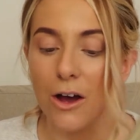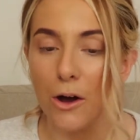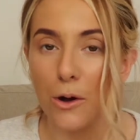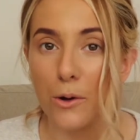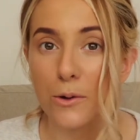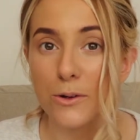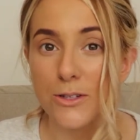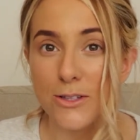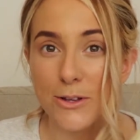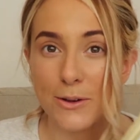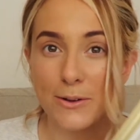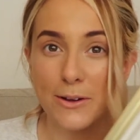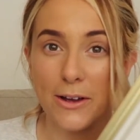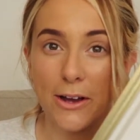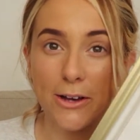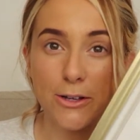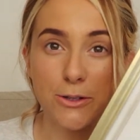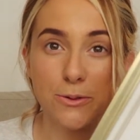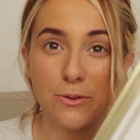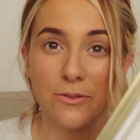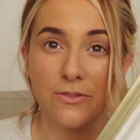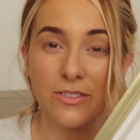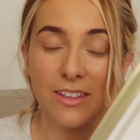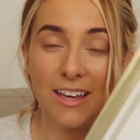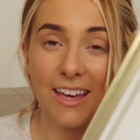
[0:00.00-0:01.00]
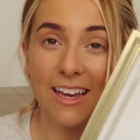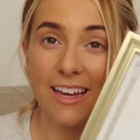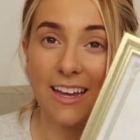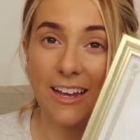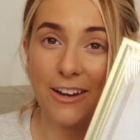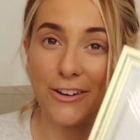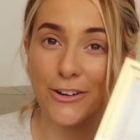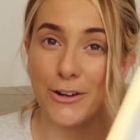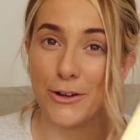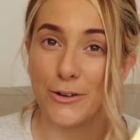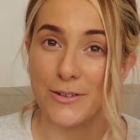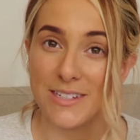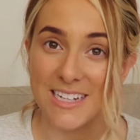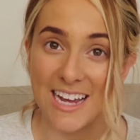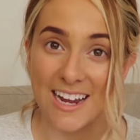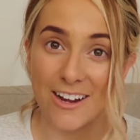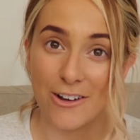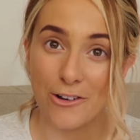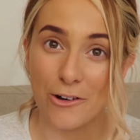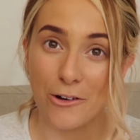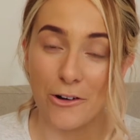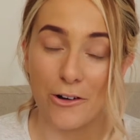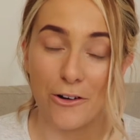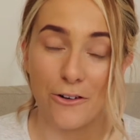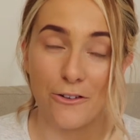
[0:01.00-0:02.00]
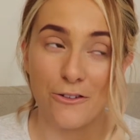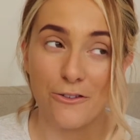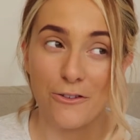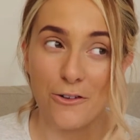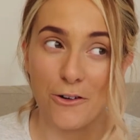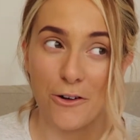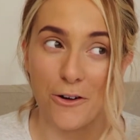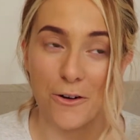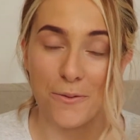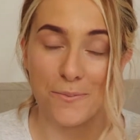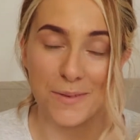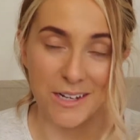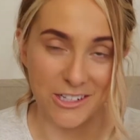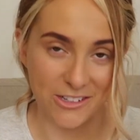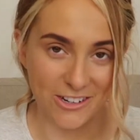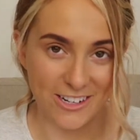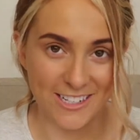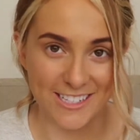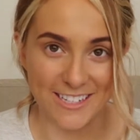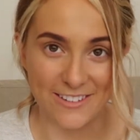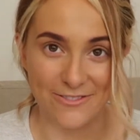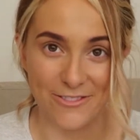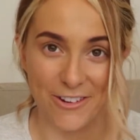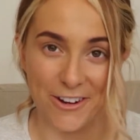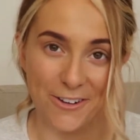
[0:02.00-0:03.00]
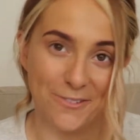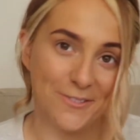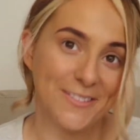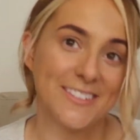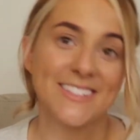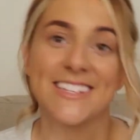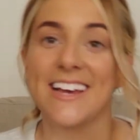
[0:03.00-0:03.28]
Also, it goes with the new decor for my dressing room.